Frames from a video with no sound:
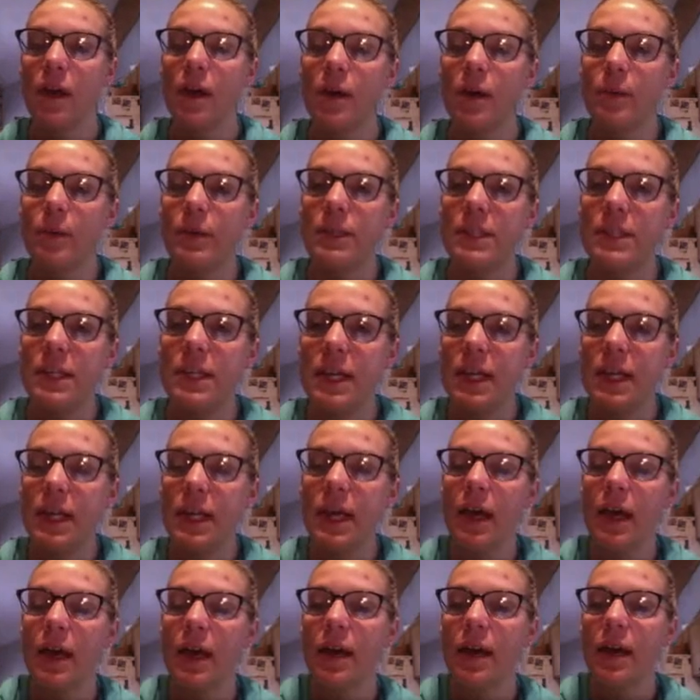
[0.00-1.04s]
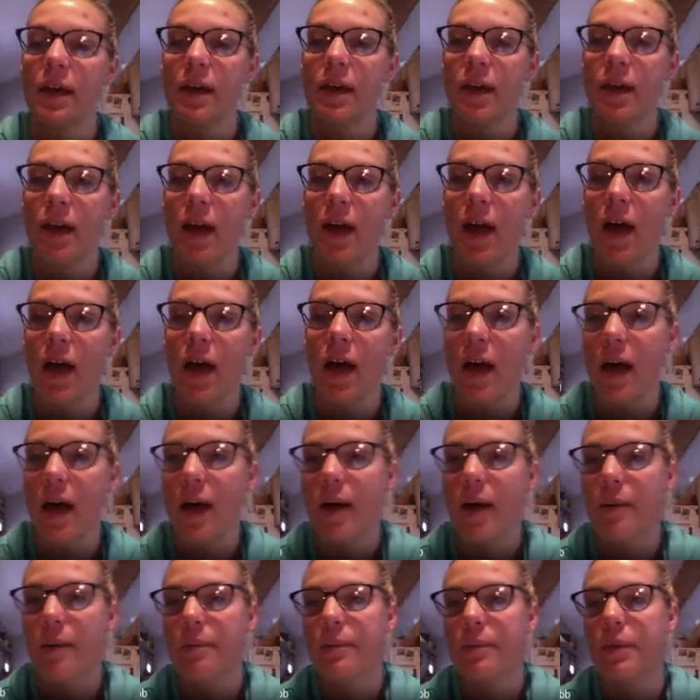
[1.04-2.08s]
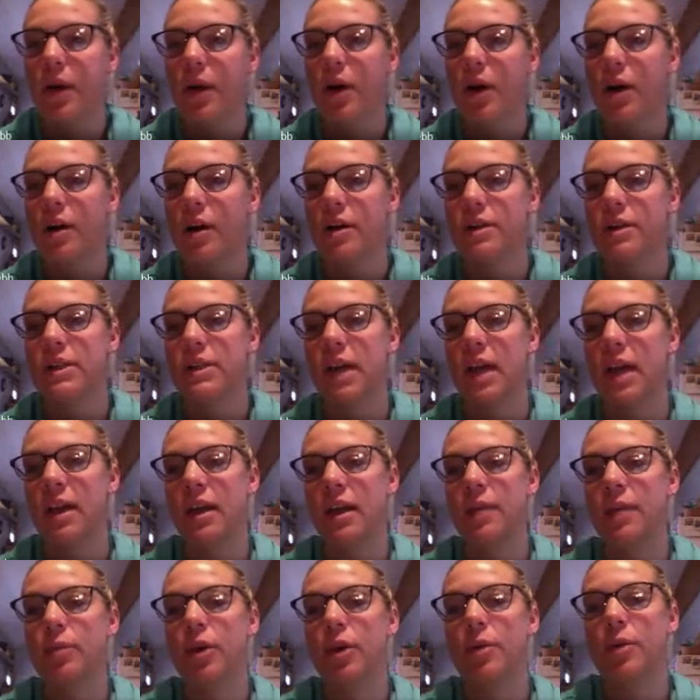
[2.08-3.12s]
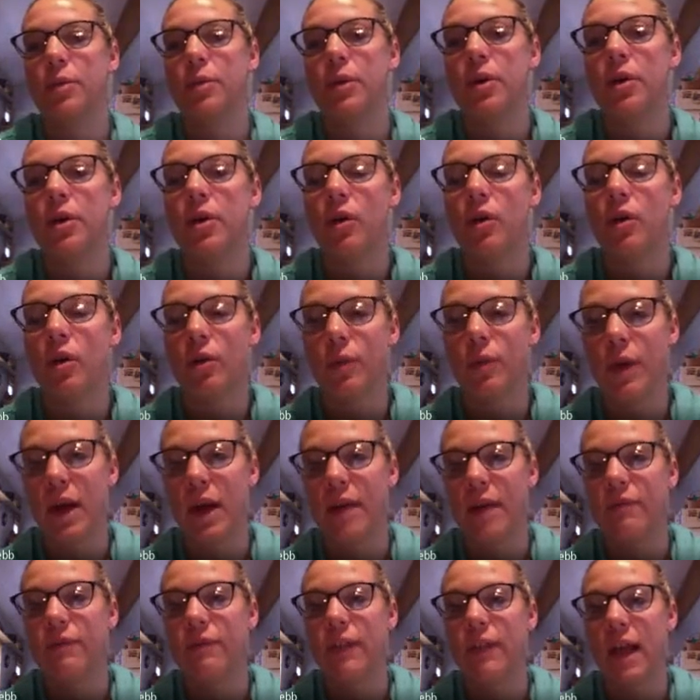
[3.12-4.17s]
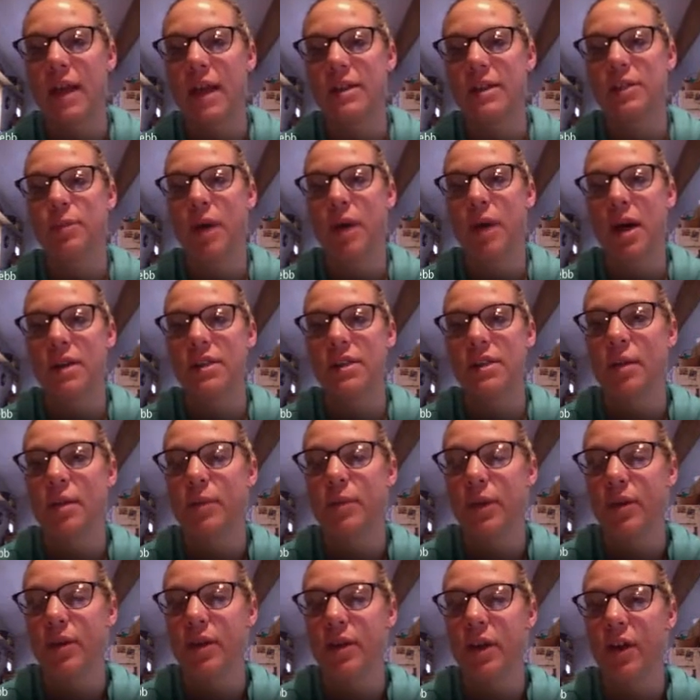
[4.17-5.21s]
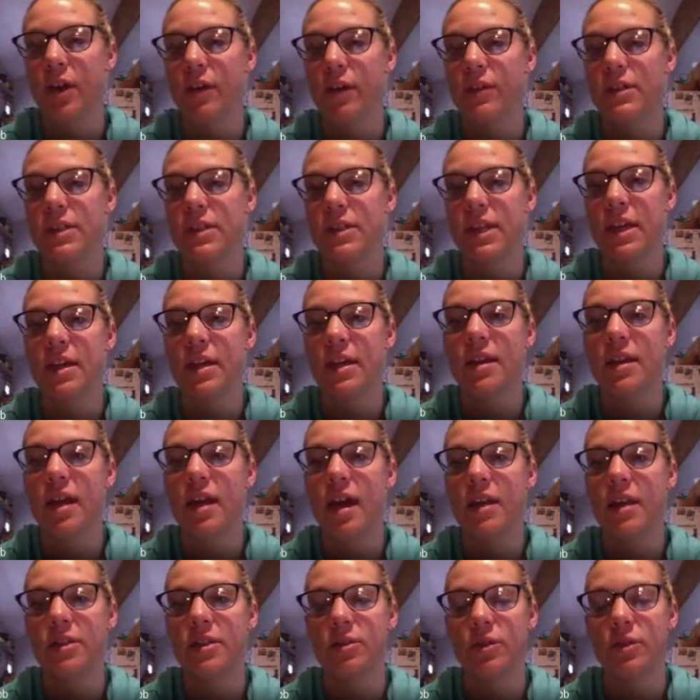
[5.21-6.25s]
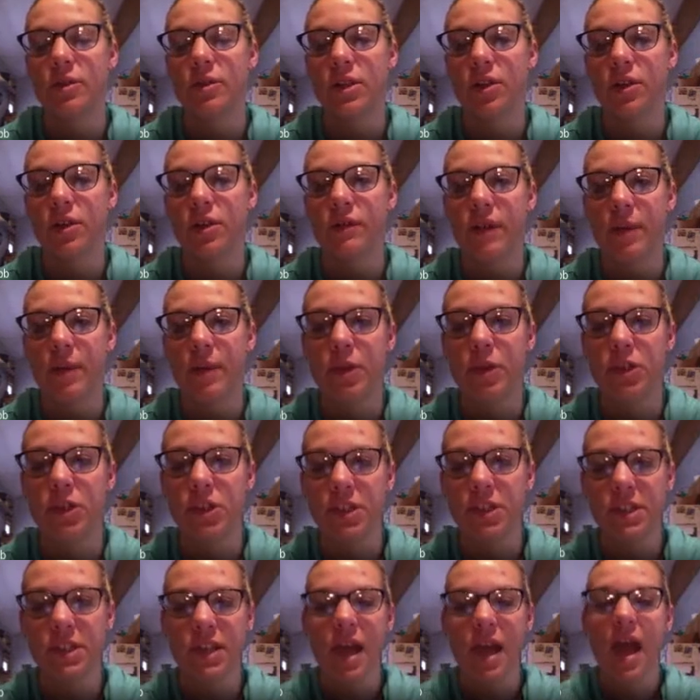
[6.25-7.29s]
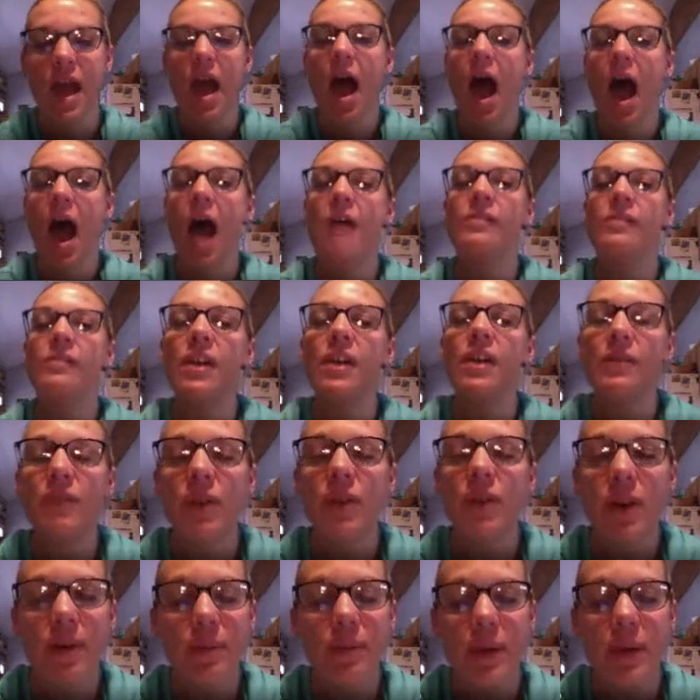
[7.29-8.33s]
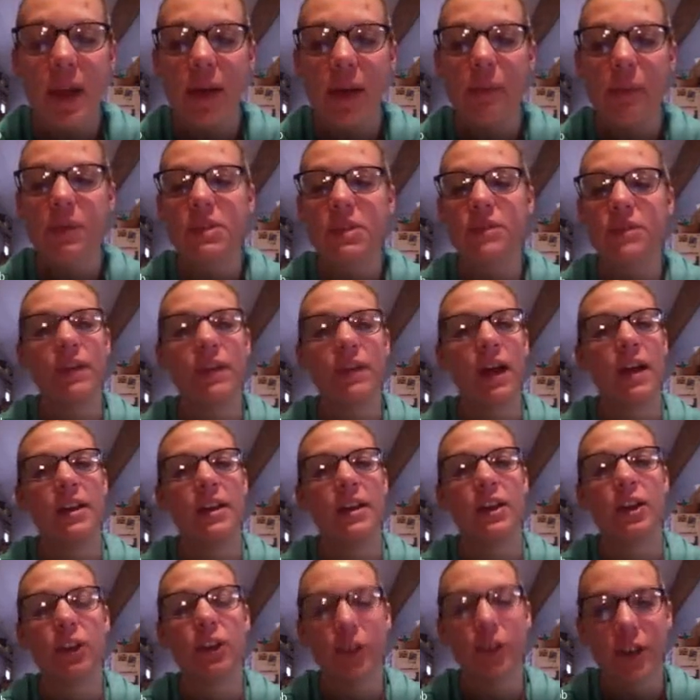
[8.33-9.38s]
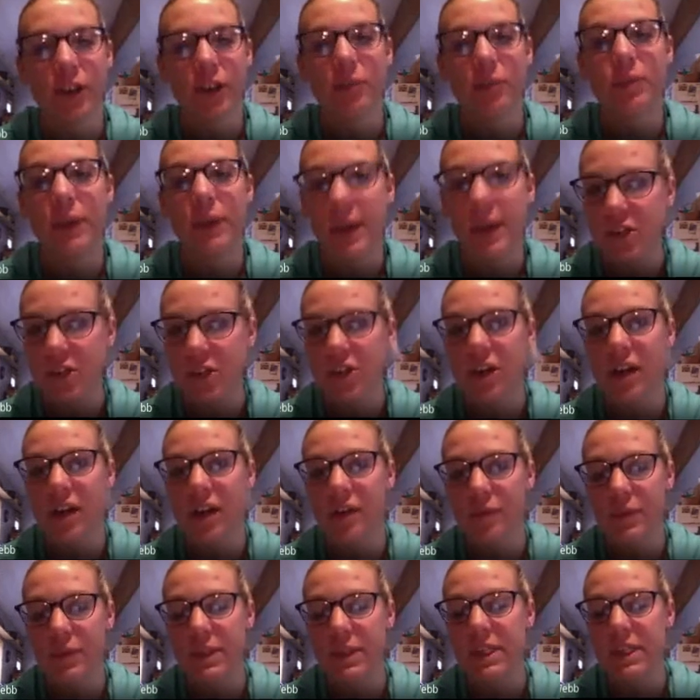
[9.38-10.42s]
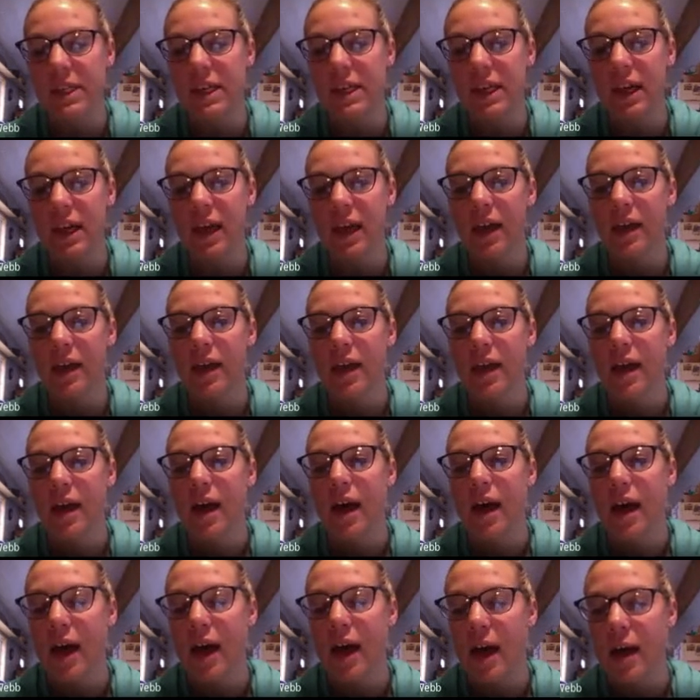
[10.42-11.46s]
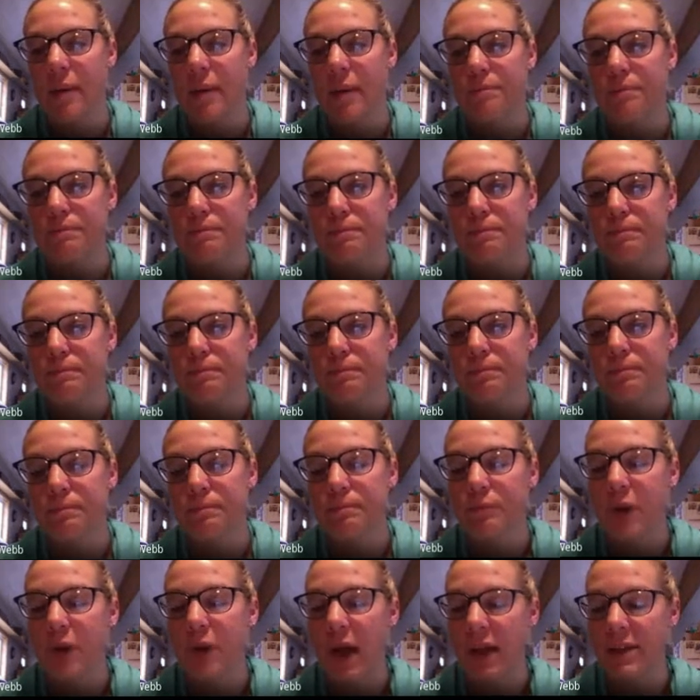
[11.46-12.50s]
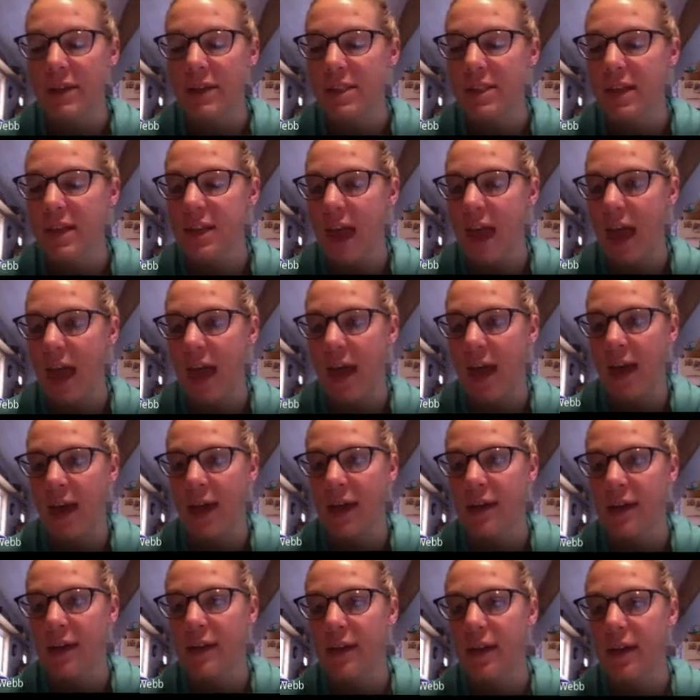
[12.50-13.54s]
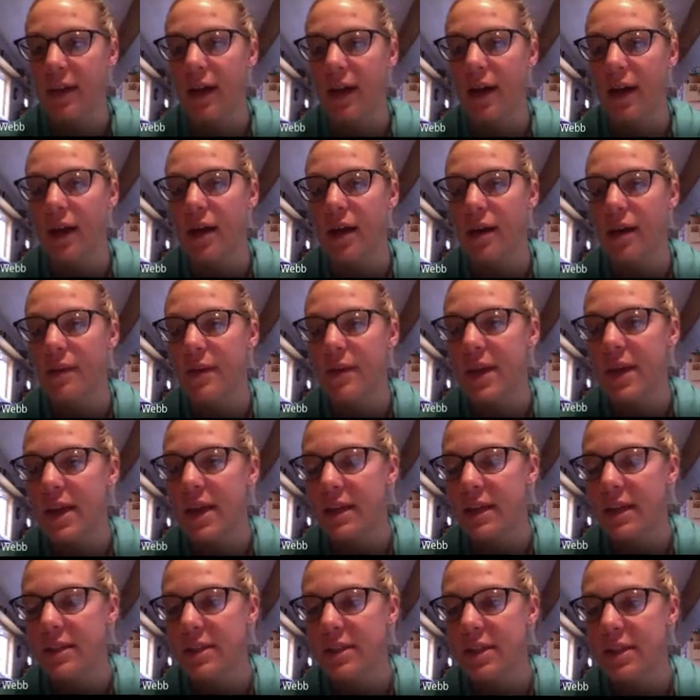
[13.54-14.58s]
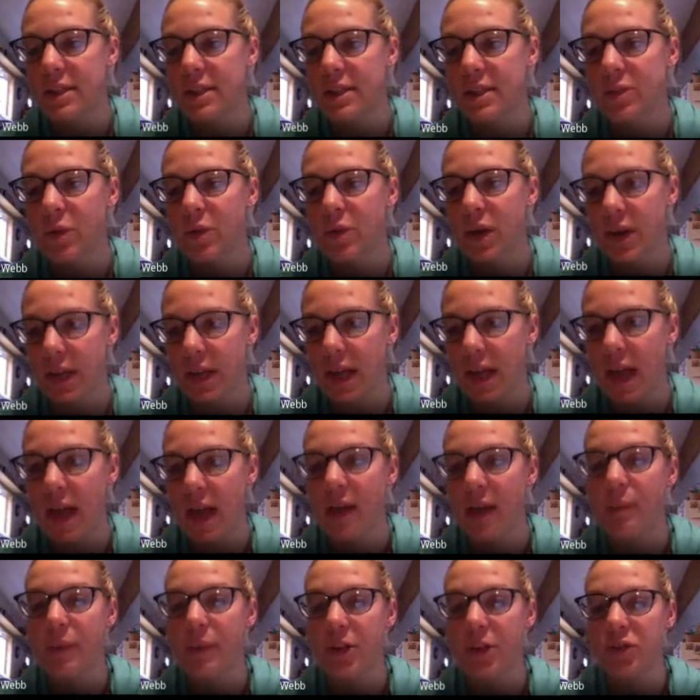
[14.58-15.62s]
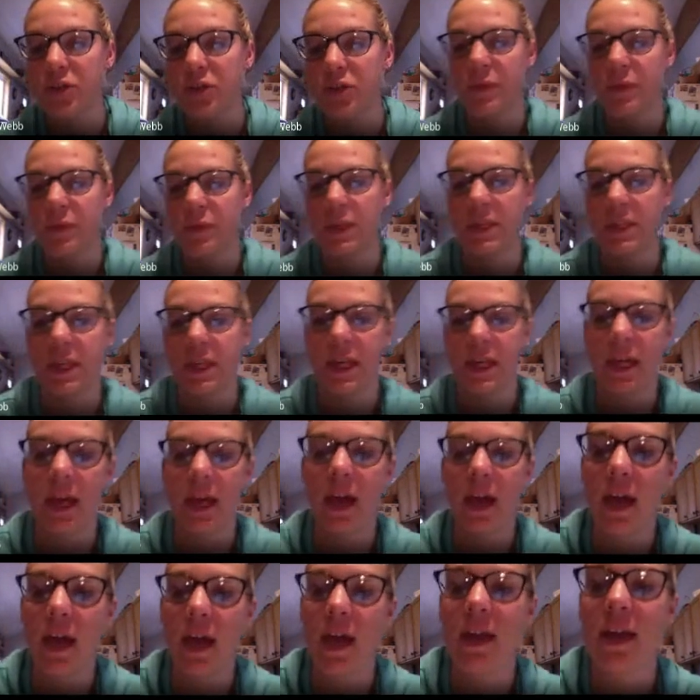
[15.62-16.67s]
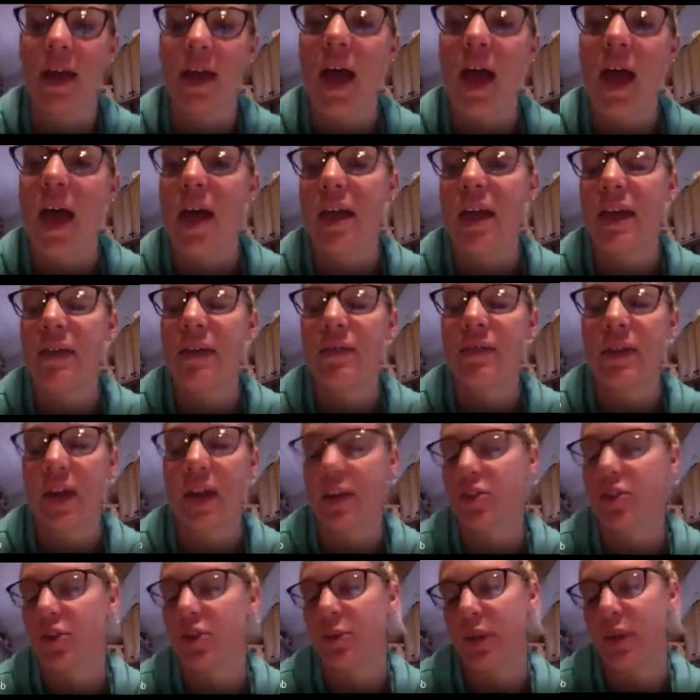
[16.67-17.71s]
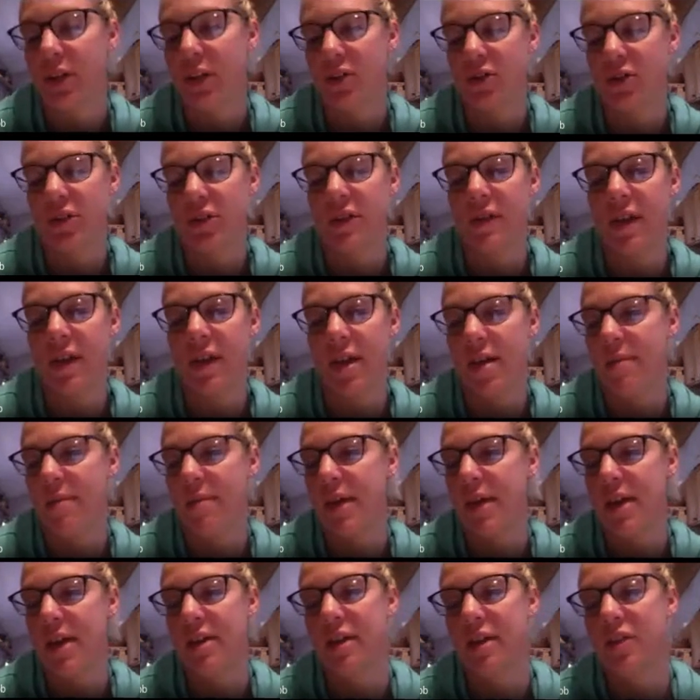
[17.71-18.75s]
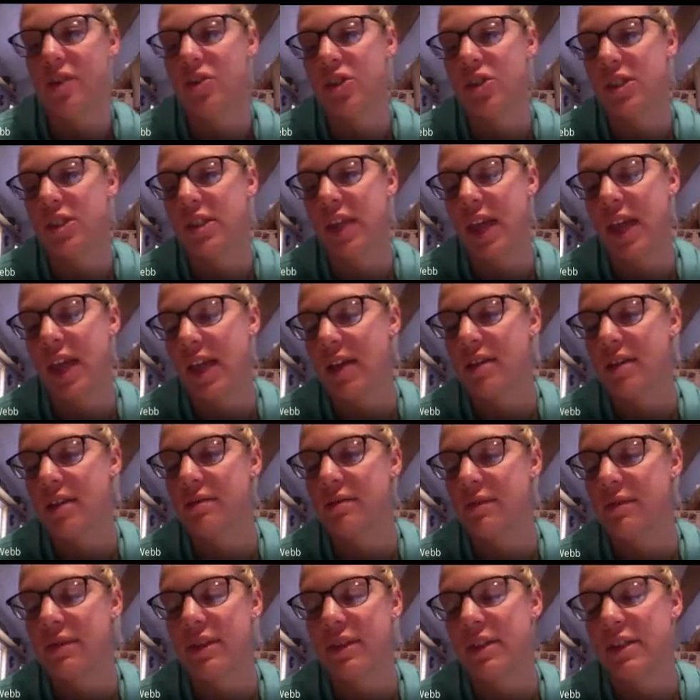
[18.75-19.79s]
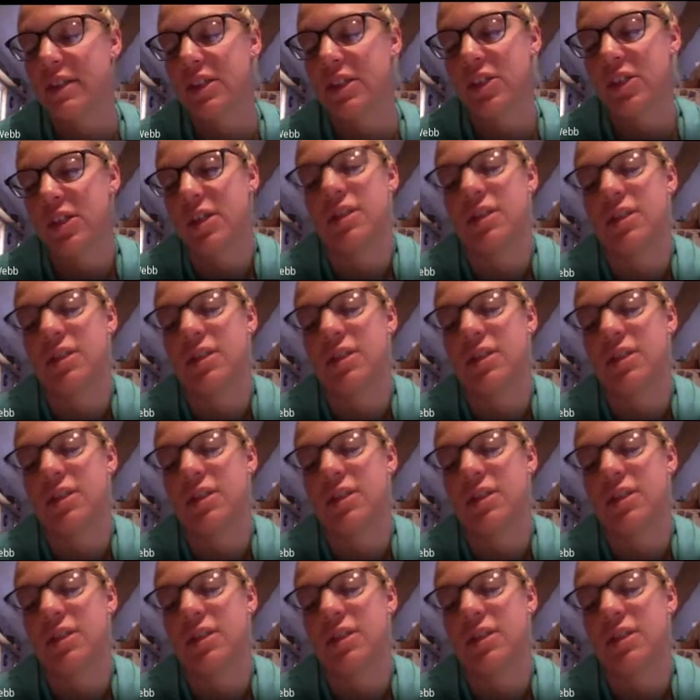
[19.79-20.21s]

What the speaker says: Petechia are tiny purple or red flat spots appearing on the skin as a result of hemorrhages. I've never been able to find a good picture of petechia. Um, Braxton had an instance where he had a bunch of petechia, and even I took pictures of him, and you just can't, it just doesn't